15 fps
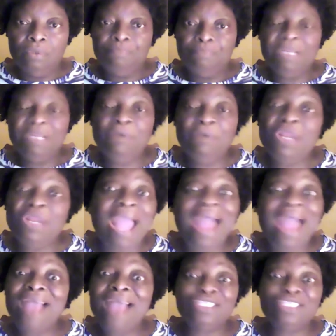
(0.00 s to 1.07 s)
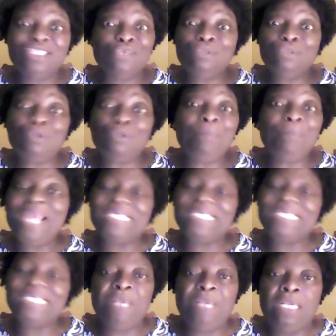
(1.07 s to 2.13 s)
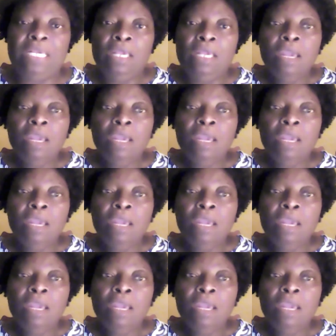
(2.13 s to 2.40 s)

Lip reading: But I'm going to ask you to bless me.